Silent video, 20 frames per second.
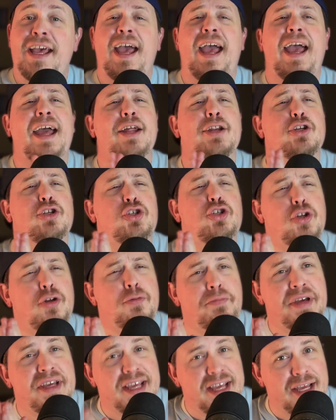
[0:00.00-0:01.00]
and should
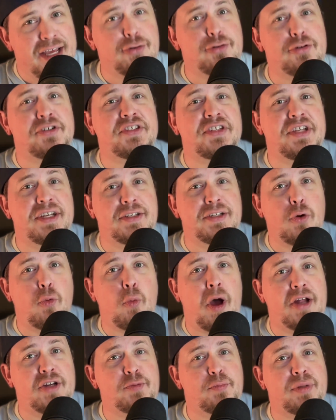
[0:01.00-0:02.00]
be interesting to
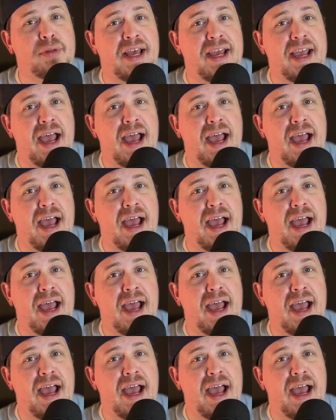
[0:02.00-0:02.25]
watch play